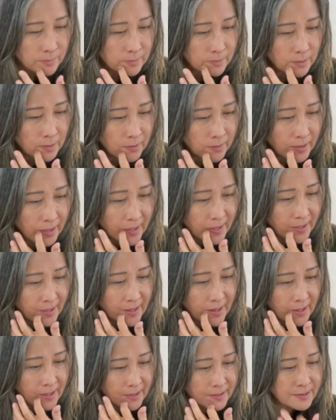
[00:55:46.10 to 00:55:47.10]
Okay,
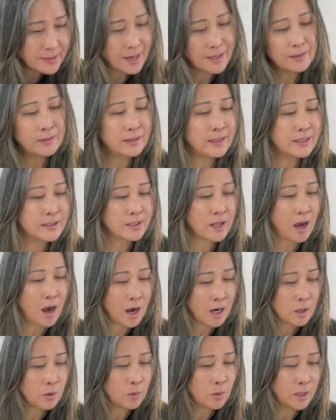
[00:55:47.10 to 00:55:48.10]
title is
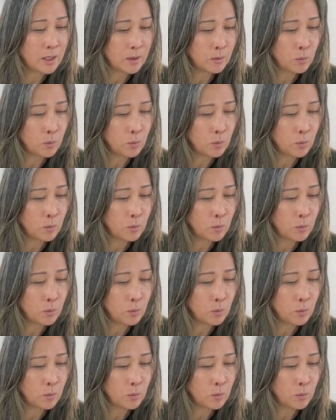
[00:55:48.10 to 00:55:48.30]
Aqua